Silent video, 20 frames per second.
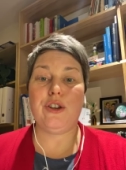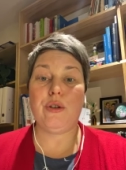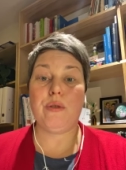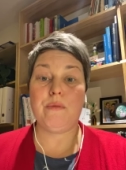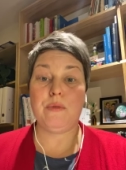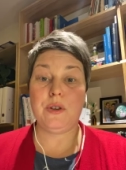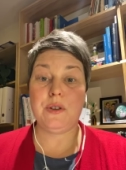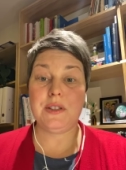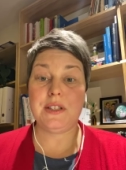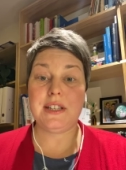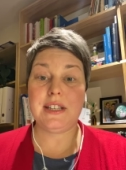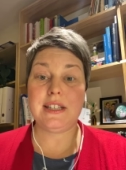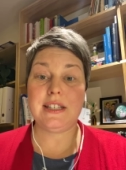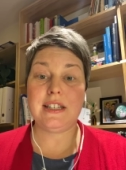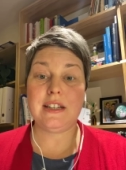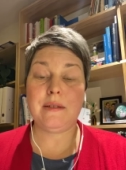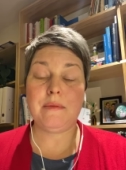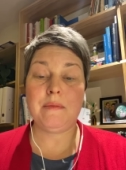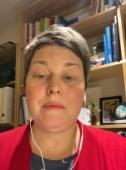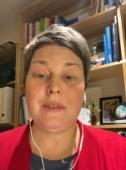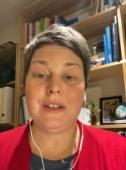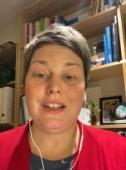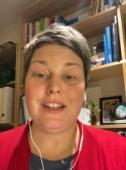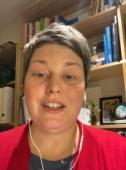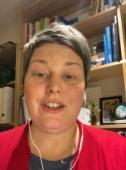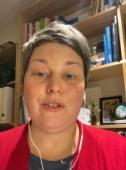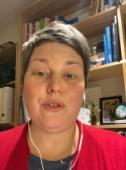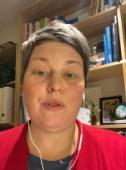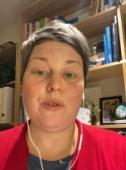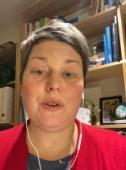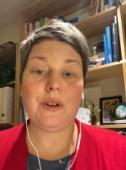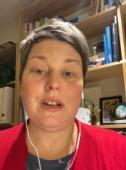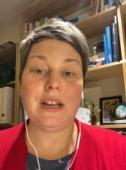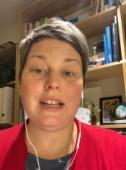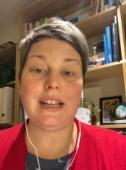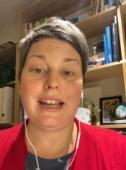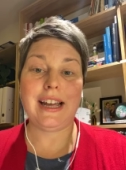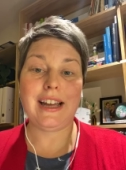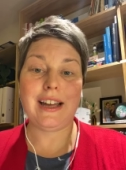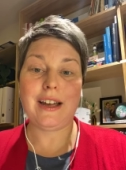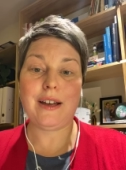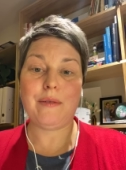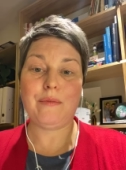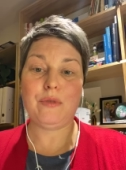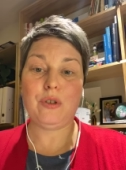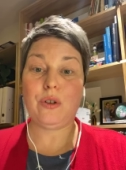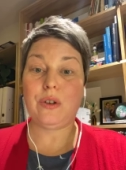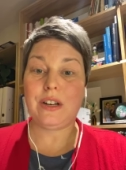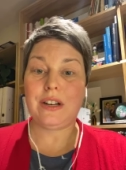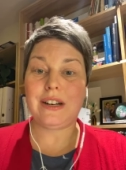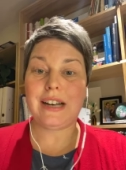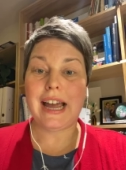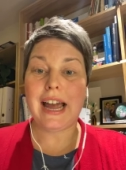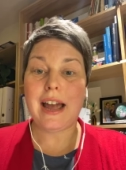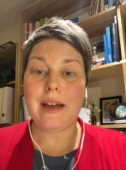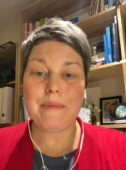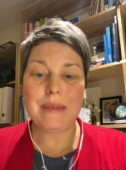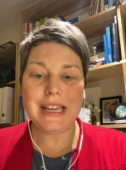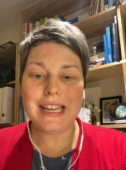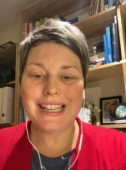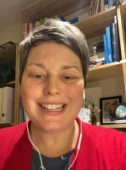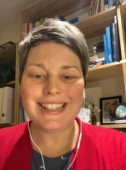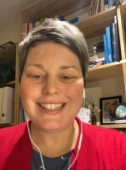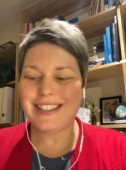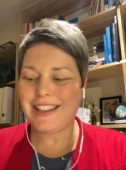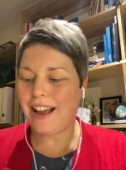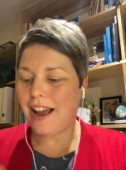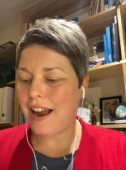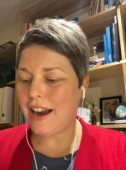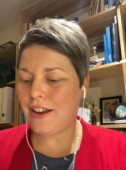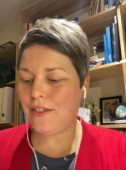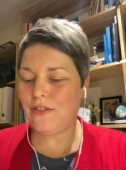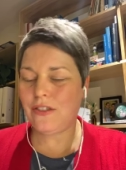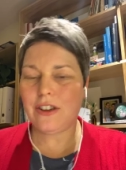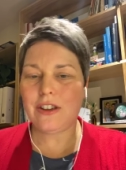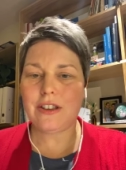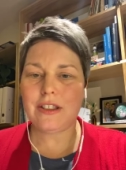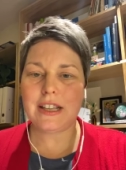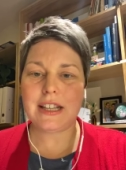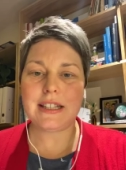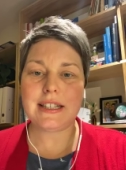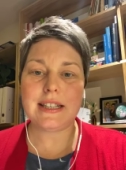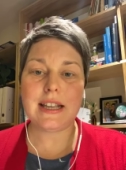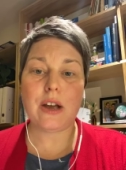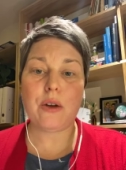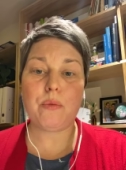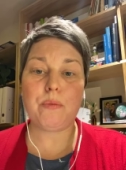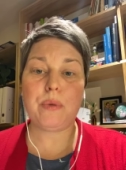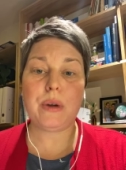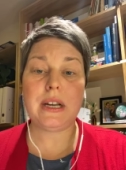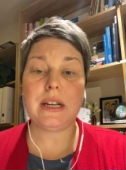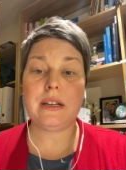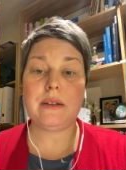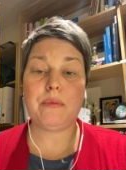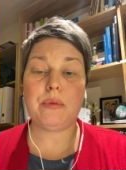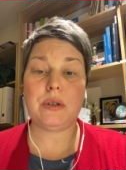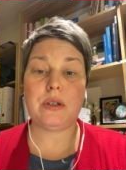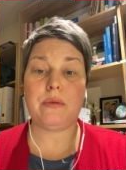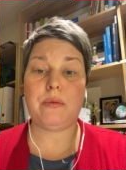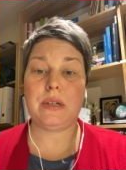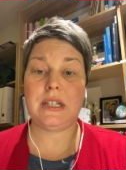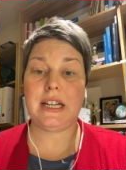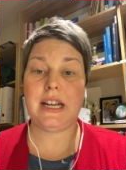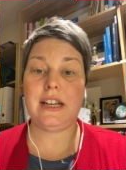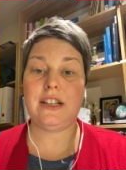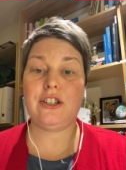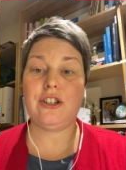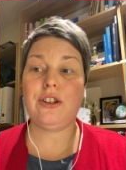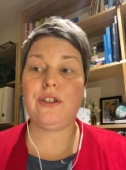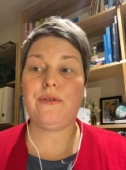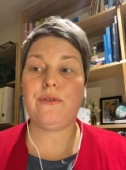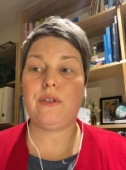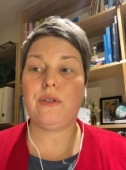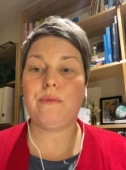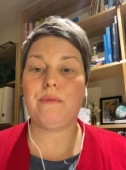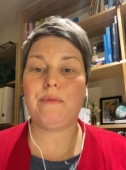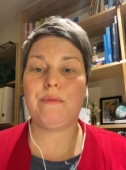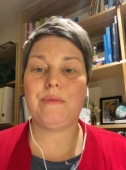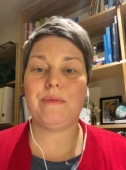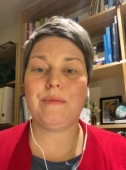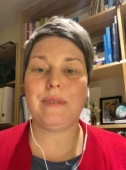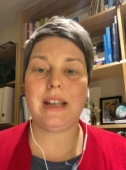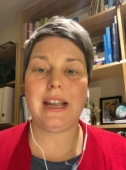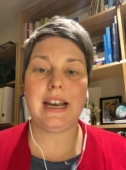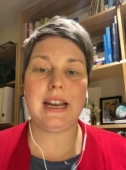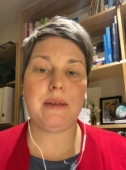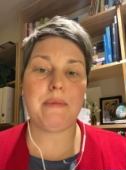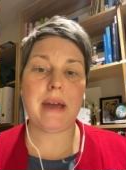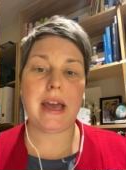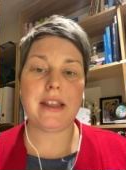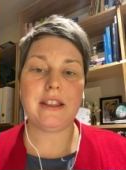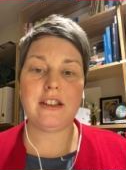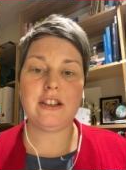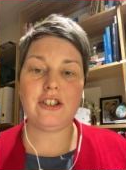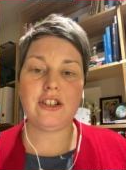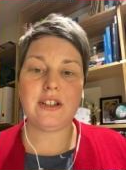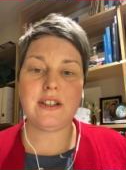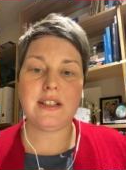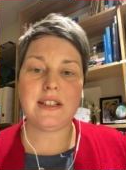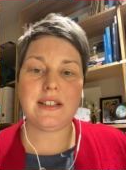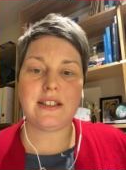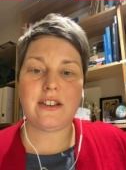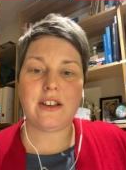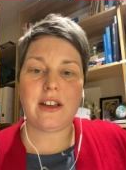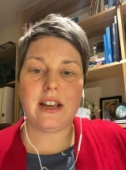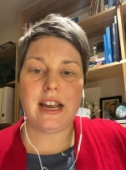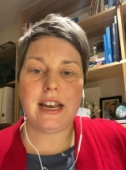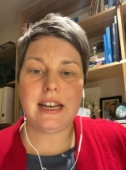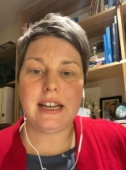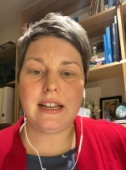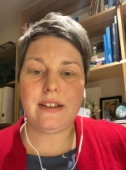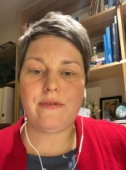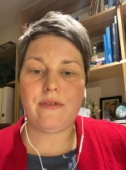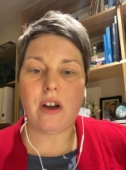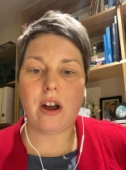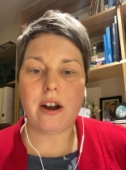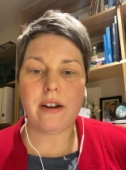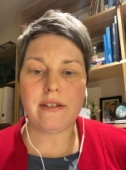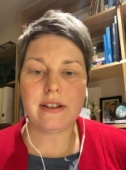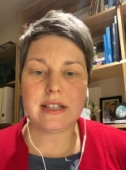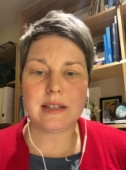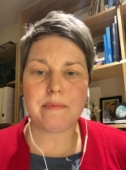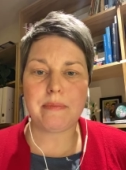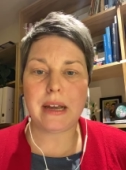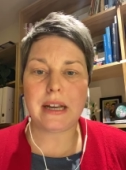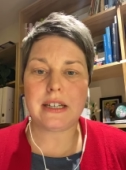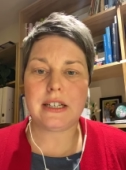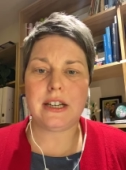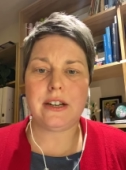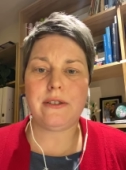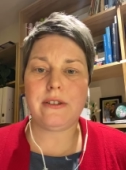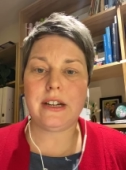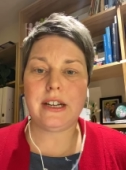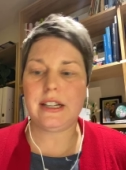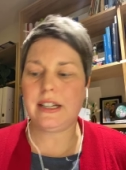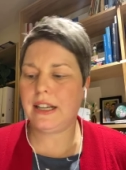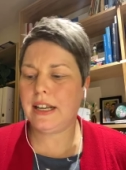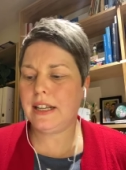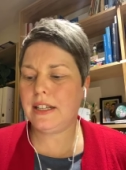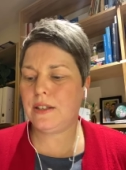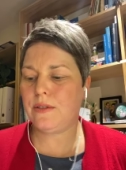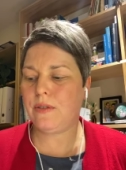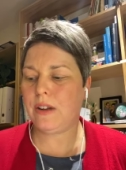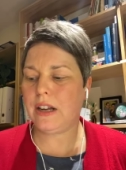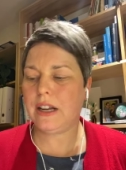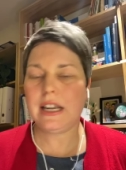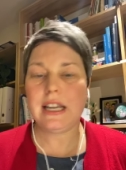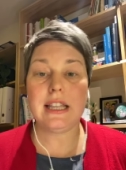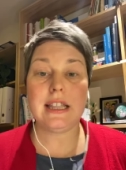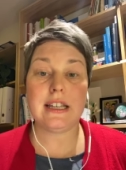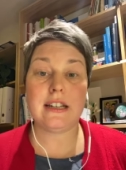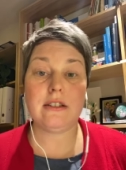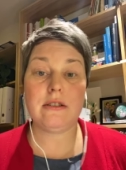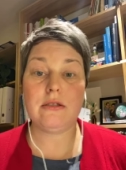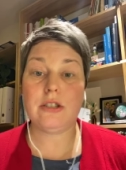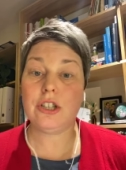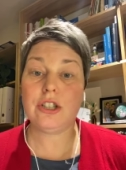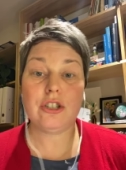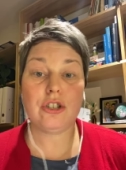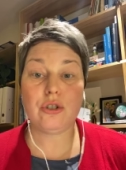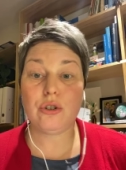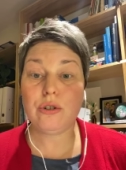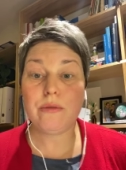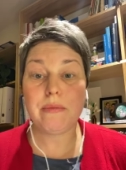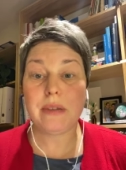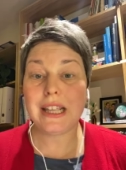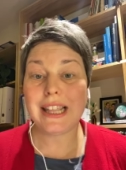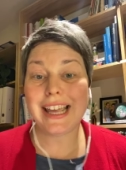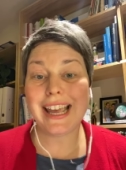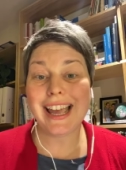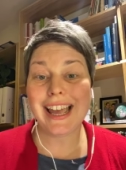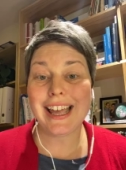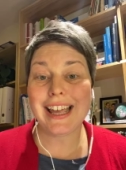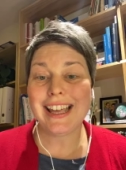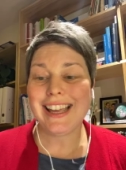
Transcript: immune system, your um, your little army inside of you that's helping protect you from any pathogens, so any virus, bacteria, yeast, fungi that just shouldn't be there.